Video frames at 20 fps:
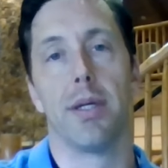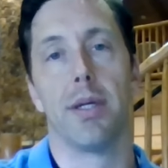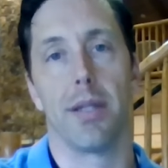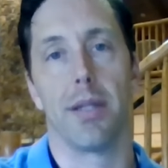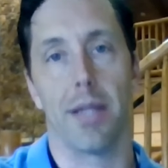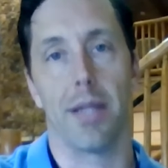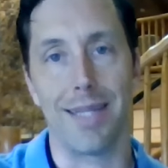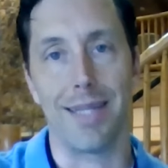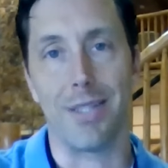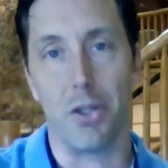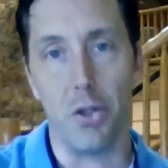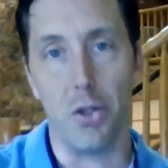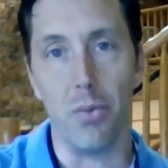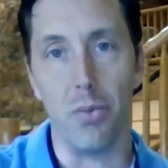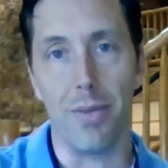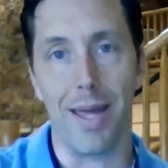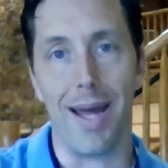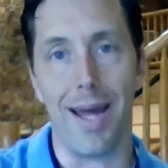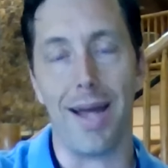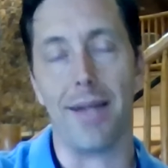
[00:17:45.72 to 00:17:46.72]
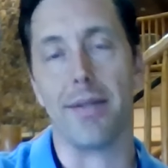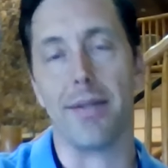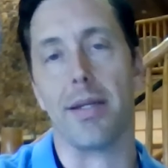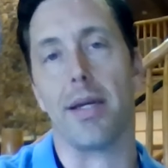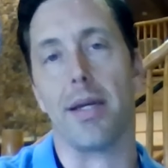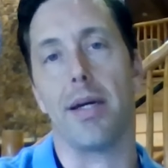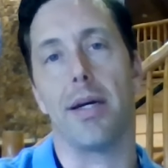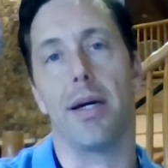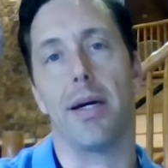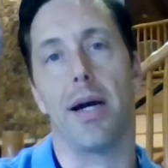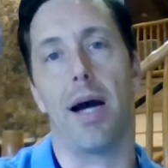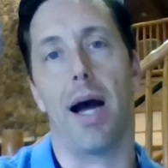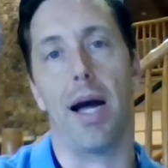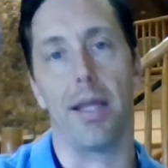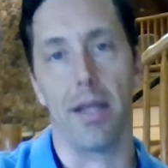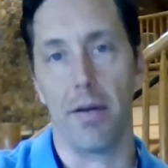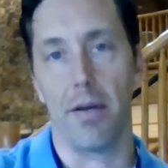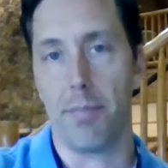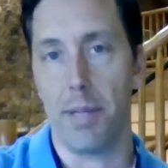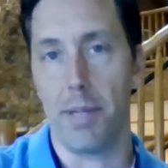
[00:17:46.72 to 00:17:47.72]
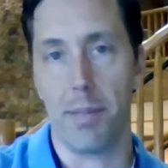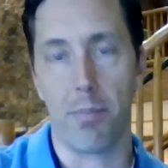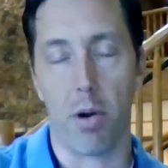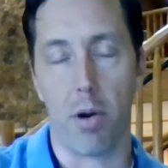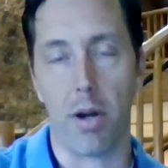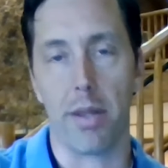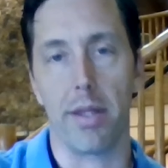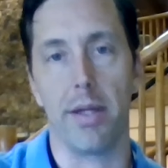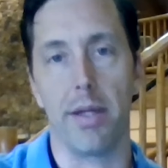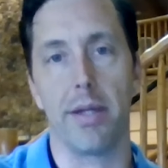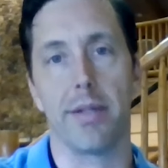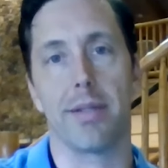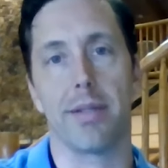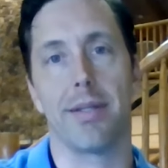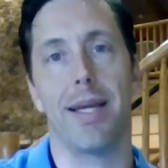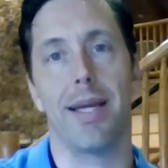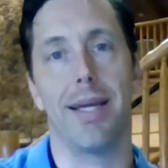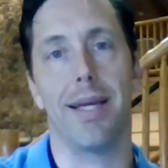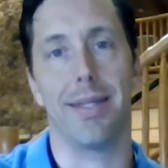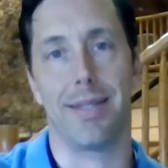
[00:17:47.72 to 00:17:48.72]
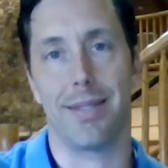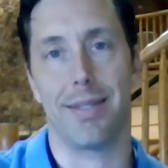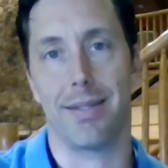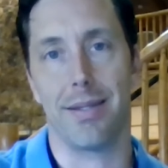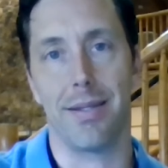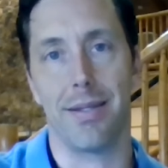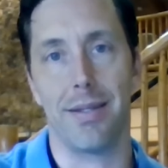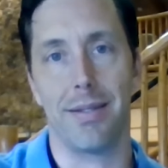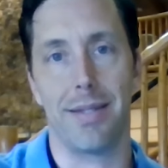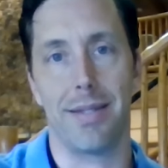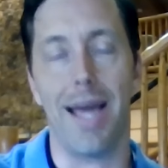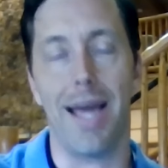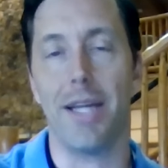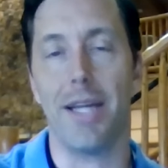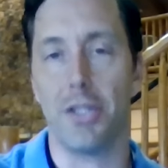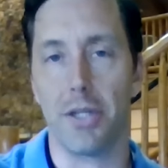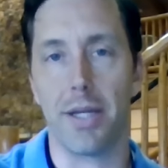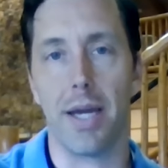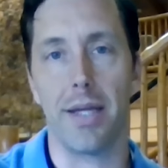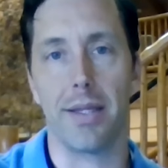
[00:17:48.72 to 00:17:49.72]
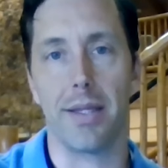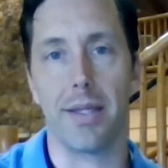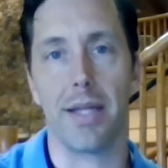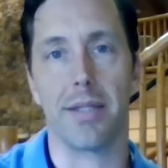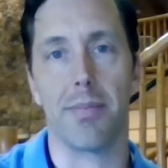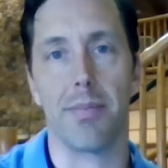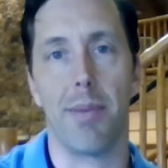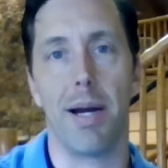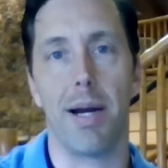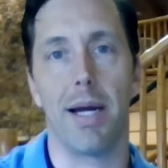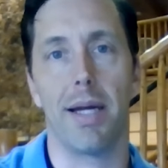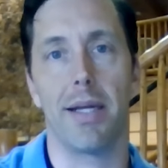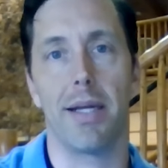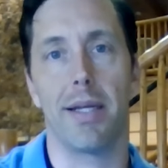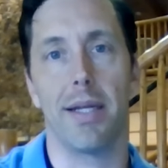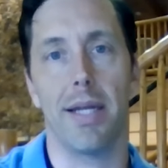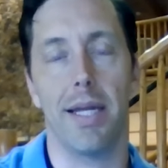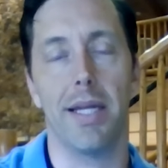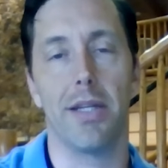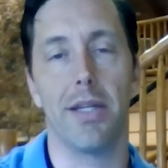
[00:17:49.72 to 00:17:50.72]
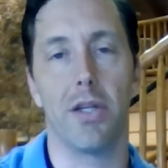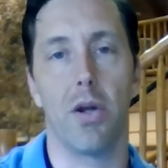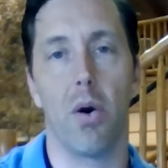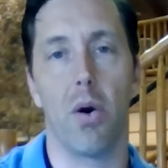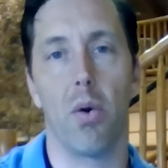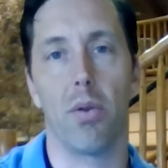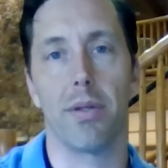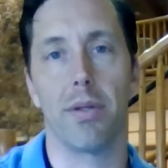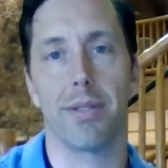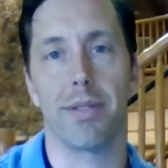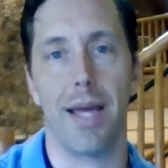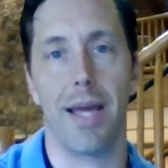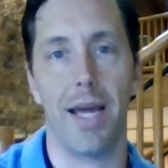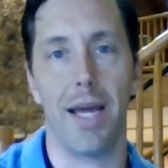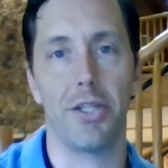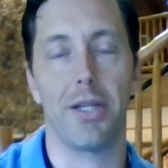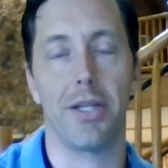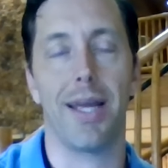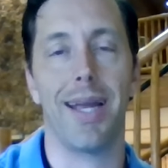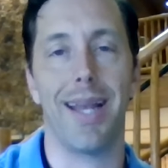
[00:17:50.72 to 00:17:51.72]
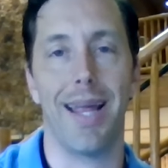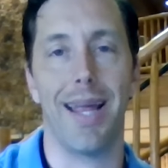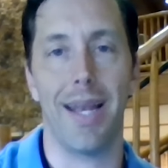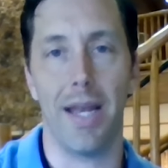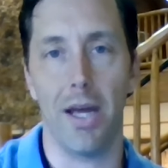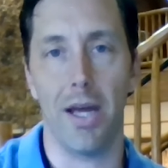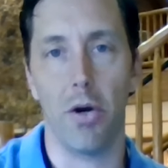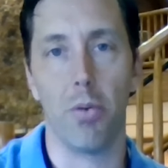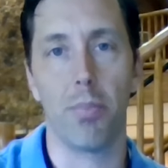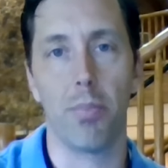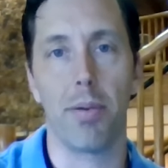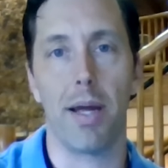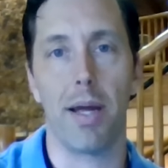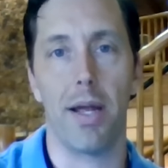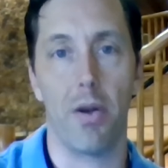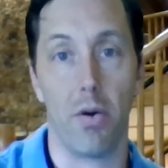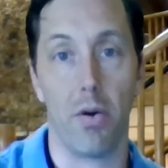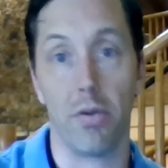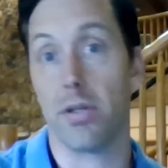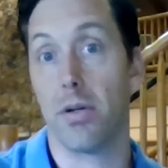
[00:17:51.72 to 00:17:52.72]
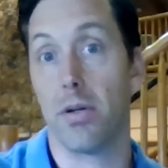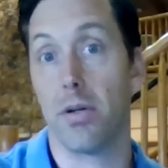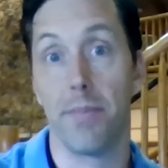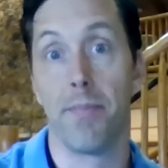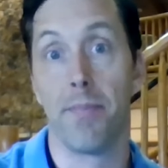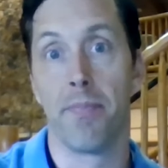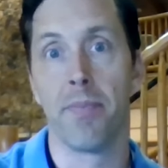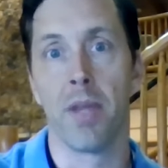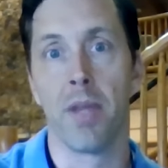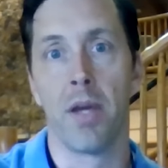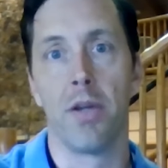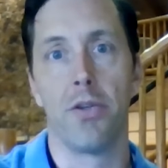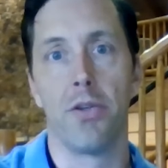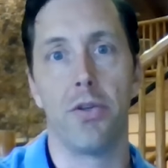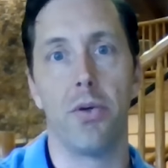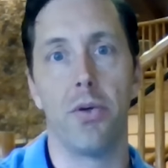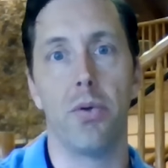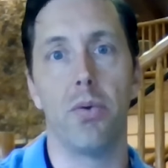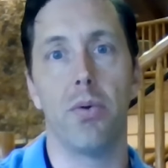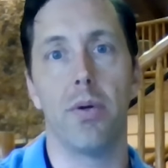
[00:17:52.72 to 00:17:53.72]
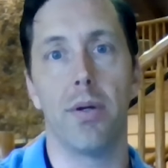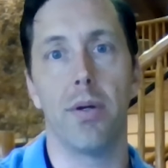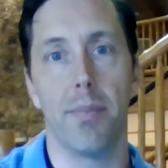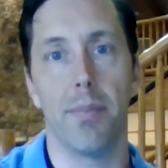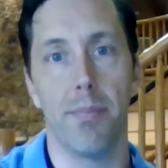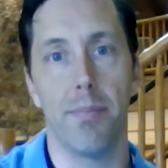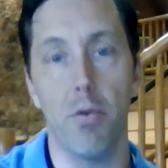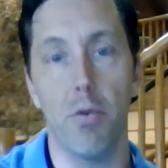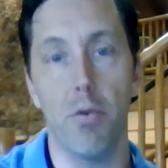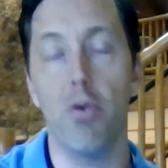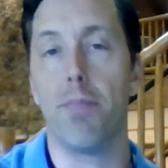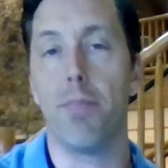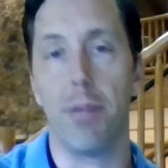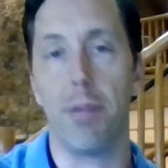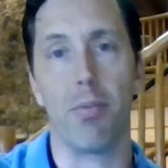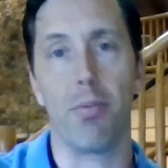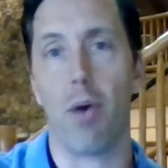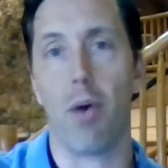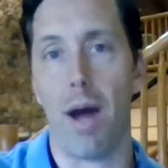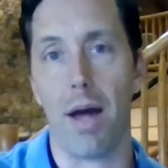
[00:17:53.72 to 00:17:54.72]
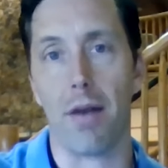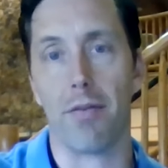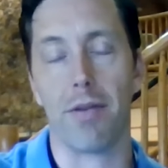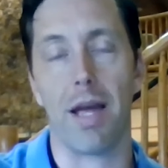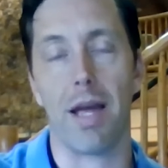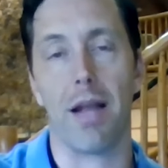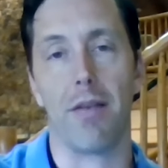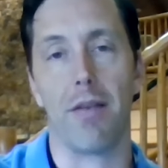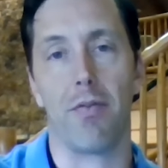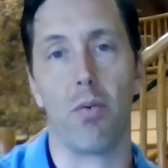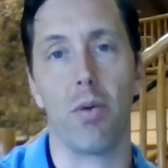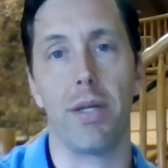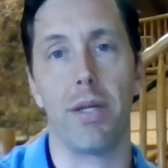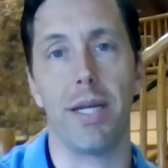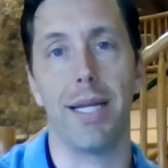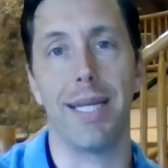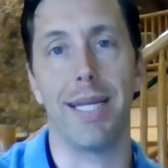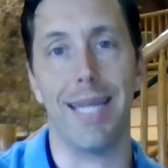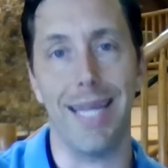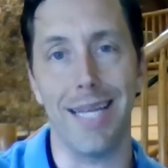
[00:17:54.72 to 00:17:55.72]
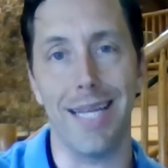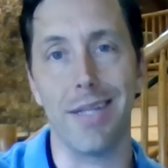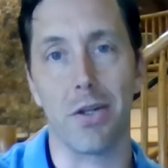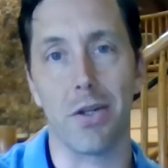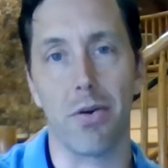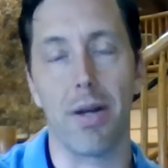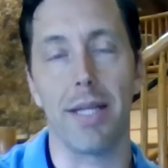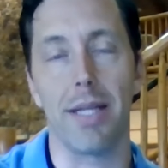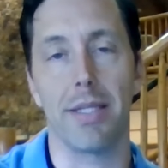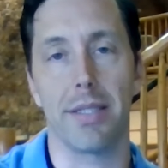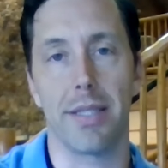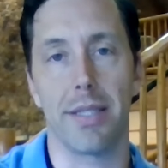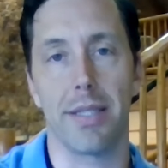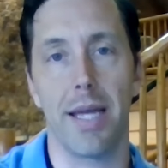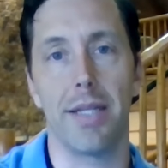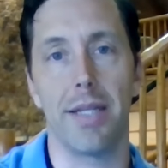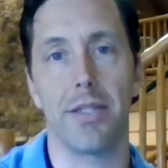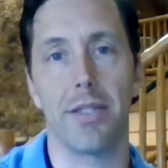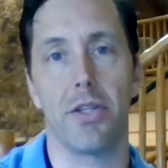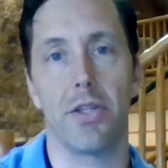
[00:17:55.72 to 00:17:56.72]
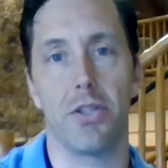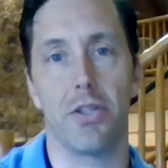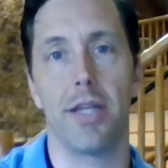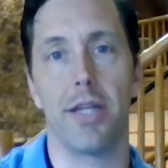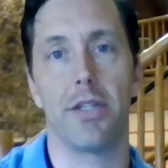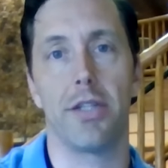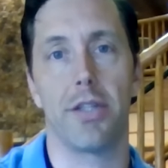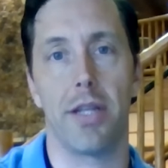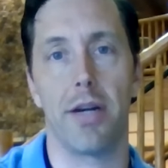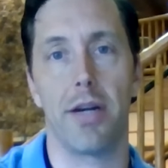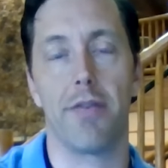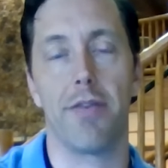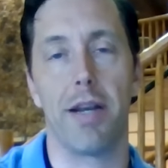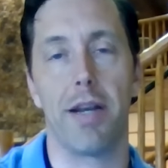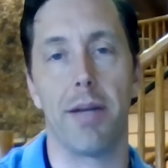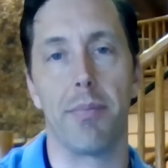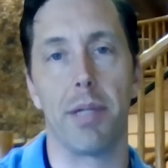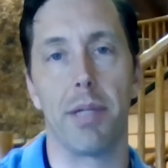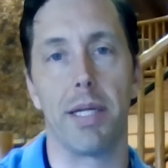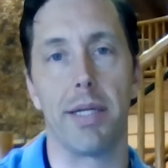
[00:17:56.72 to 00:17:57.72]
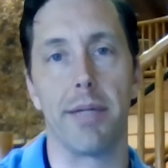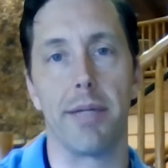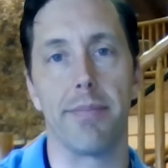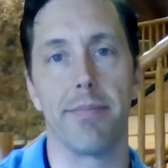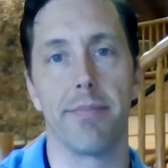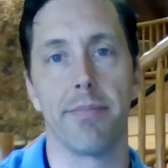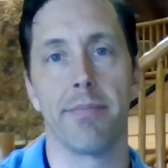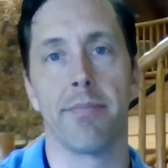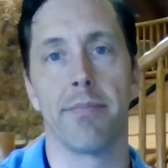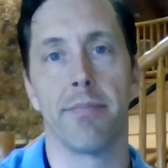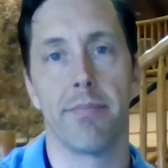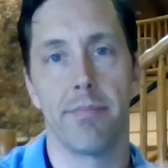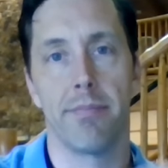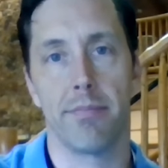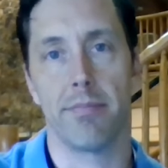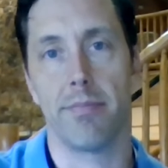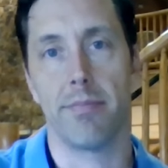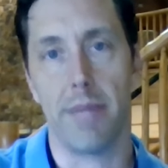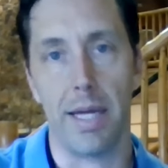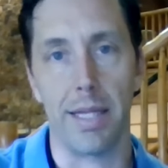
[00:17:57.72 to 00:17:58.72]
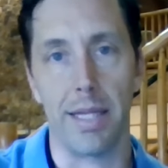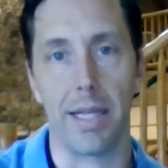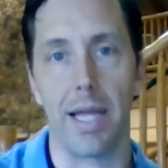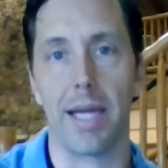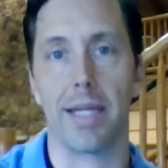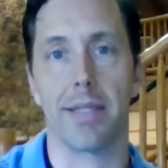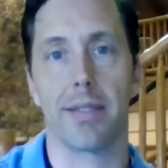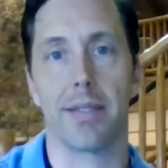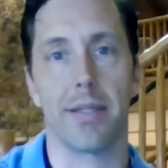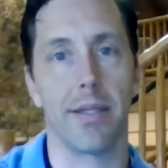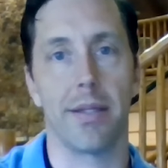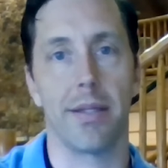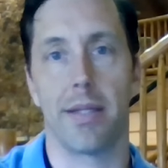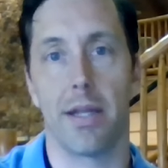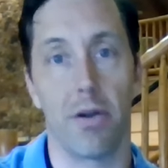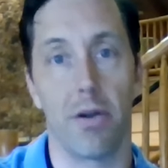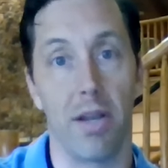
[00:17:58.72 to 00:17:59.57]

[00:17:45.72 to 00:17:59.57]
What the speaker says: let's do that. I love being part of this. It's to educate. That's my end goal, is to educate and help, and also to move people out of California and into great states to change their family and their